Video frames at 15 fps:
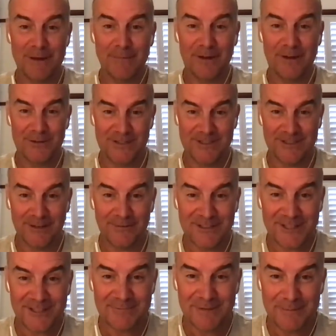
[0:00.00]
How the memos. I've
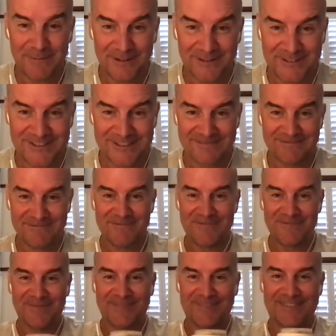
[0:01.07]
seen the memos.
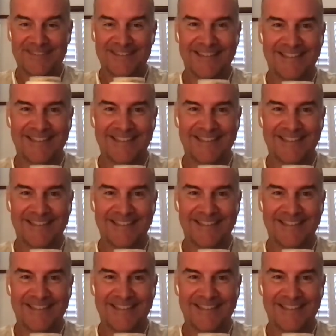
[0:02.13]
You've seen the